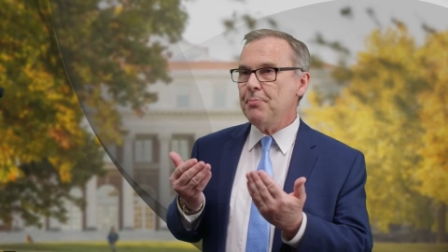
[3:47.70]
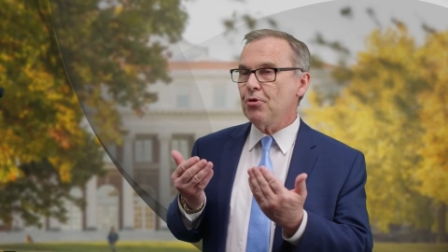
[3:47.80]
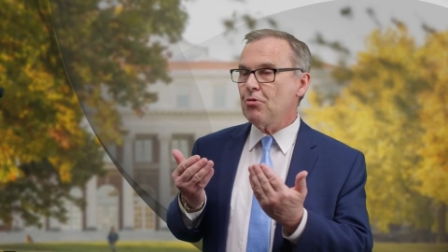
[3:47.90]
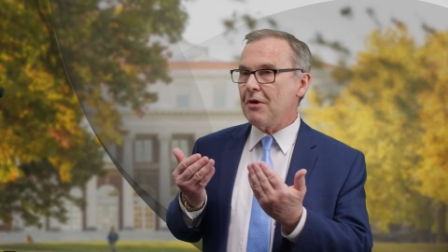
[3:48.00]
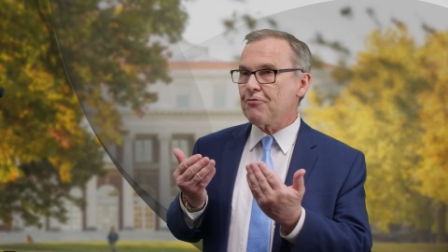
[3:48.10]

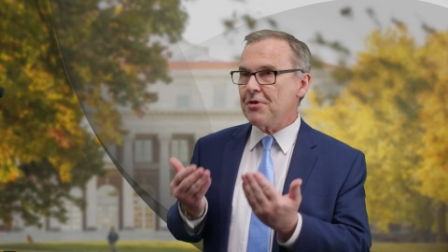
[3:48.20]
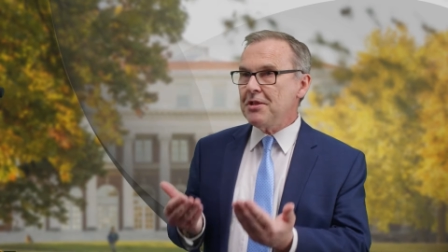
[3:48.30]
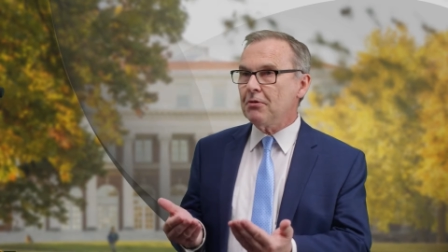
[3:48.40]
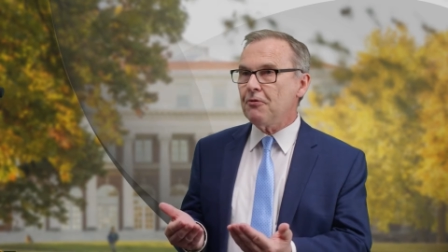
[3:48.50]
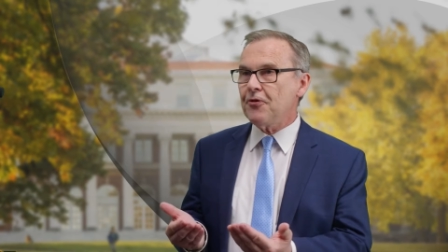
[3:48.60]
People who have
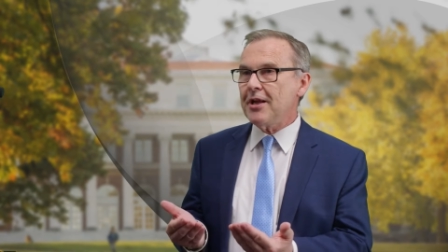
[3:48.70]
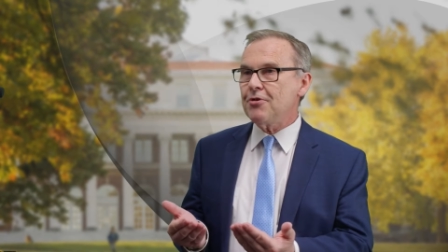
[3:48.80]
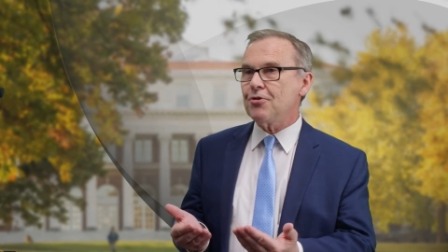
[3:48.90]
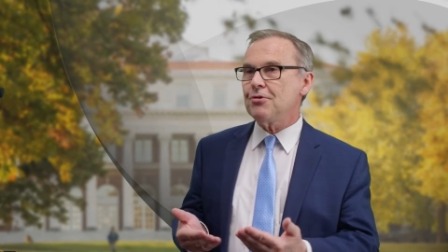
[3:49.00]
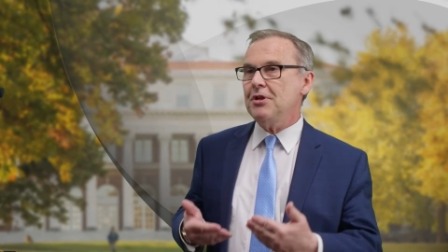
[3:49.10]
renal
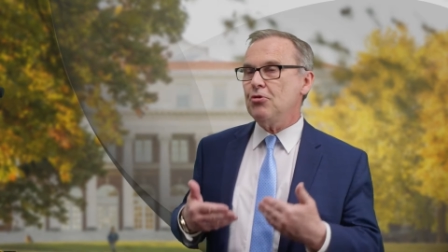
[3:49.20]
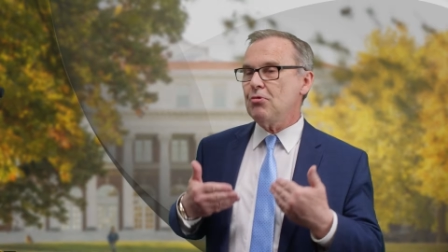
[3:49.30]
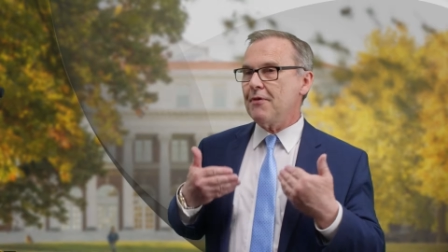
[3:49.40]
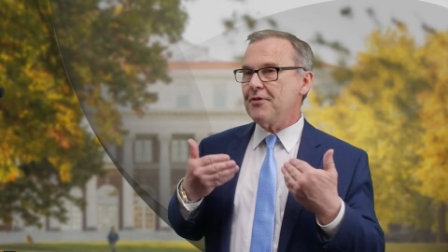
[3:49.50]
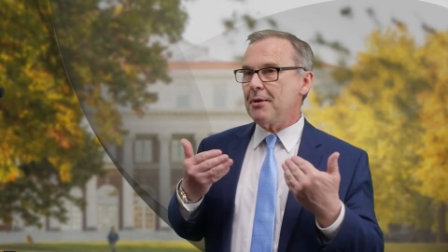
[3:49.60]
failure need
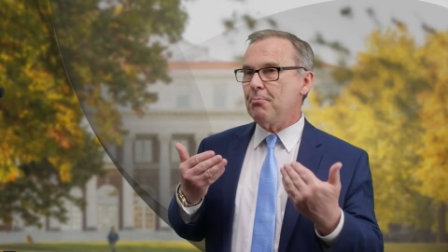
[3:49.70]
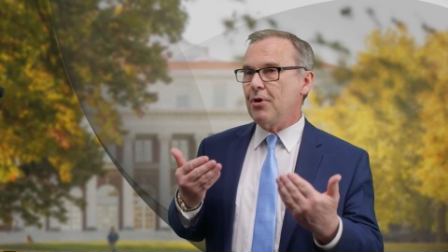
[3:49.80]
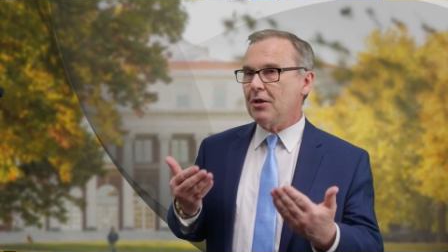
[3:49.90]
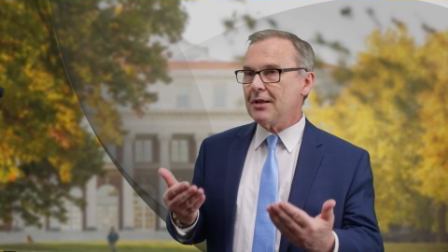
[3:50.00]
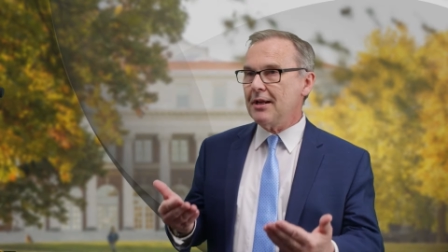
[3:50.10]
to have their
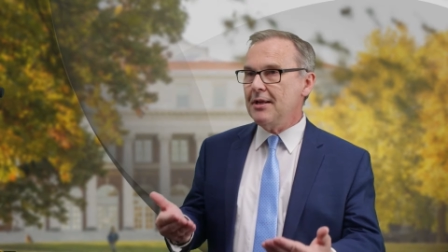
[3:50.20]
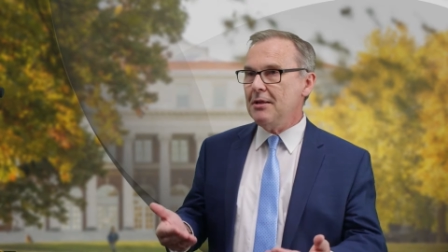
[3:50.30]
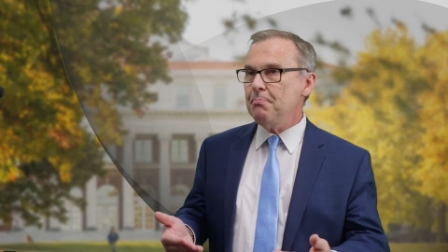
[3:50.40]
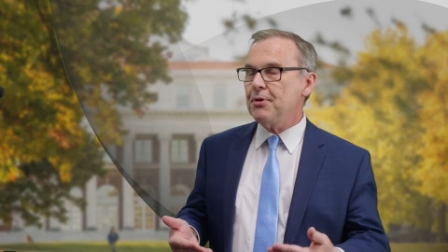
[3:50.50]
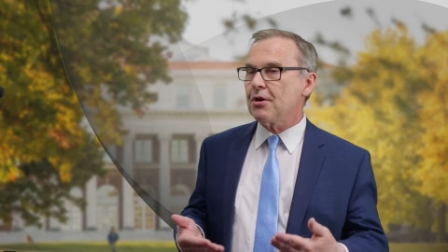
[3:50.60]
blood
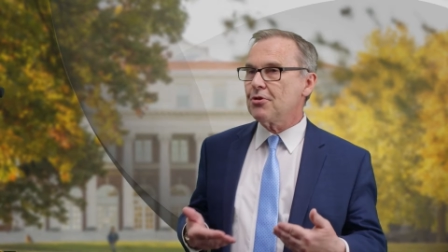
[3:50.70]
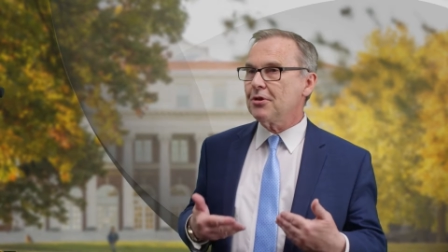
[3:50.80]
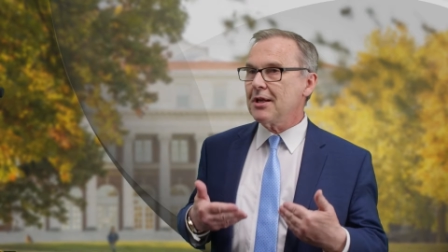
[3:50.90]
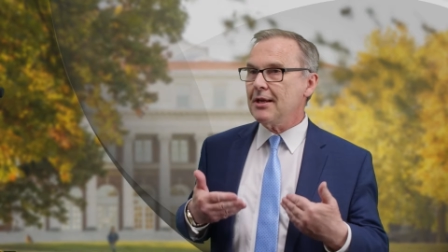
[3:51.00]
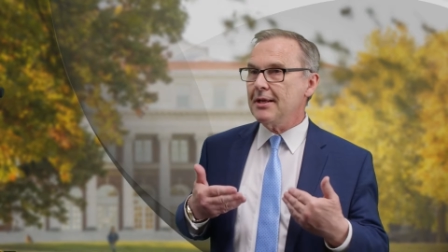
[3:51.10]
cleaned
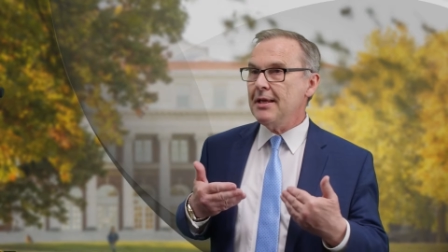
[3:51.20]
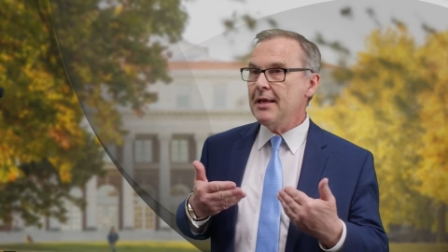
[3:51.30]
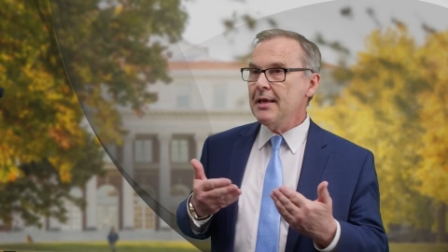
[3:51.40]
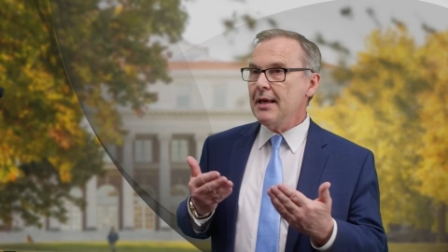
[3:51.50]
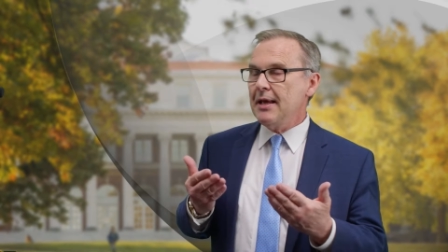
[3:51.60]
periodically,